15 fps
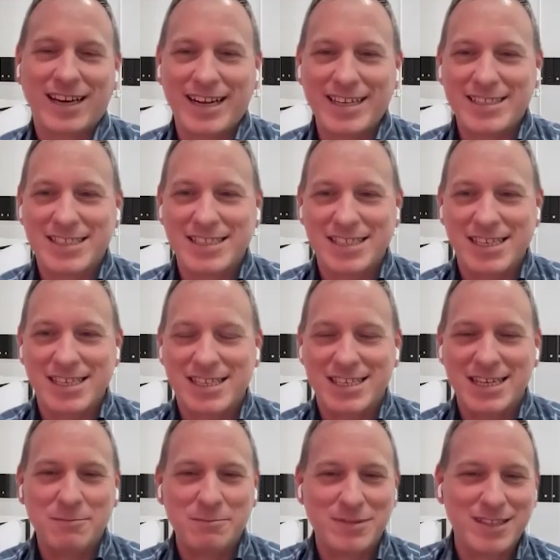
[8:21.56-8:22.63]
class as a
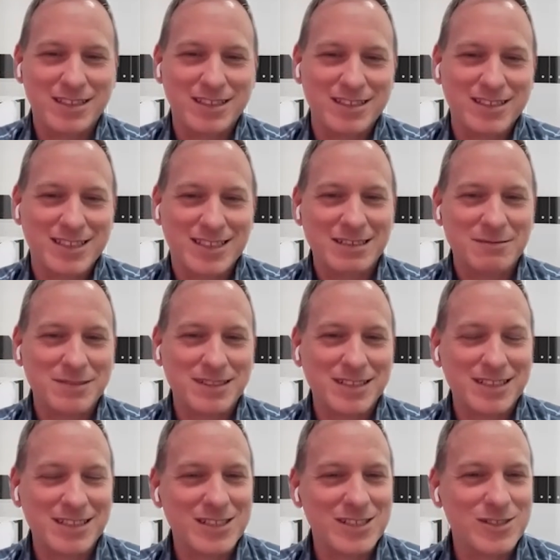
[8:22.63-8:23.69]
stump the
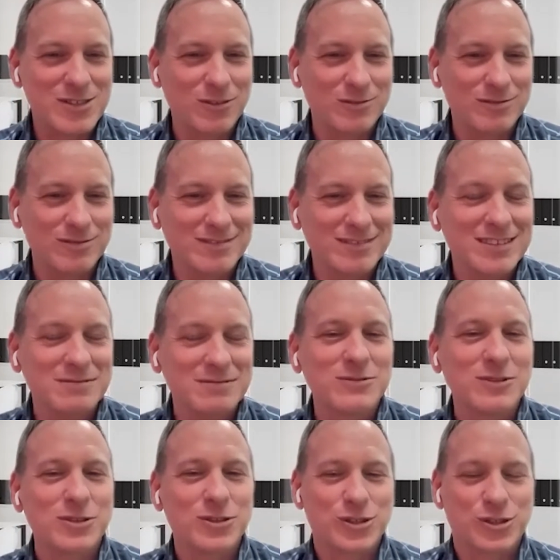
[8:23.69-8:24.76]
consultant?
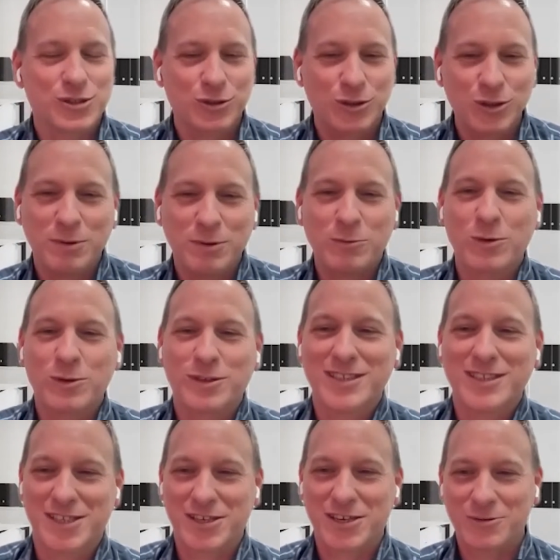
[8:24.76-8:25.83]
I'm not sure, but we'll
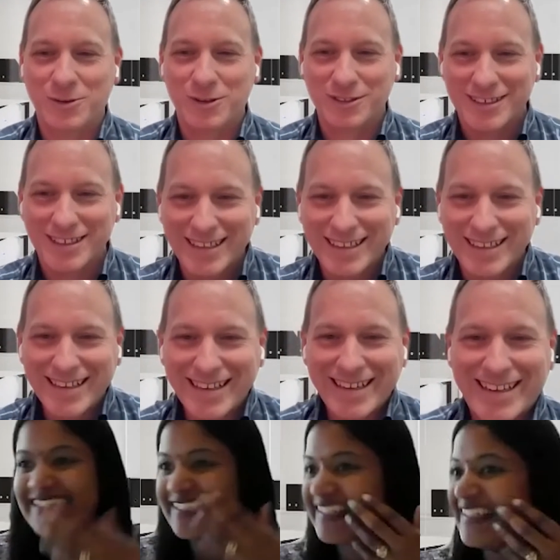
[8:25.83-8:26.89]
continue on.
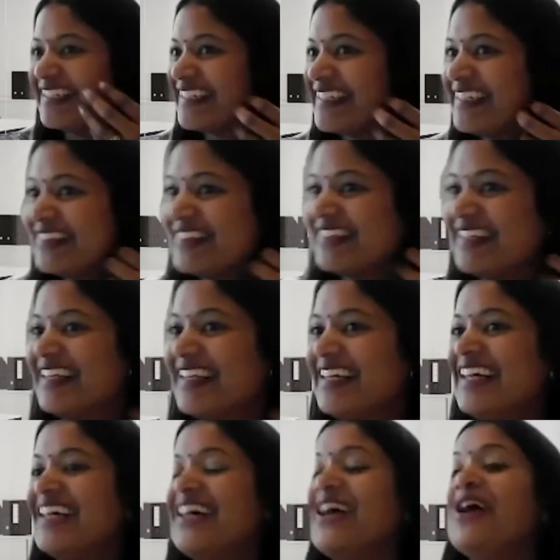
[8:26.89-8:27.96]
Kimeya, we'll
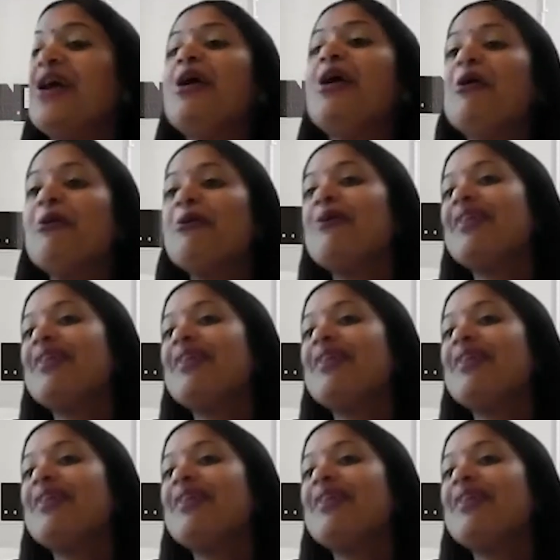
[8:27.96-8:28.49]
continue on.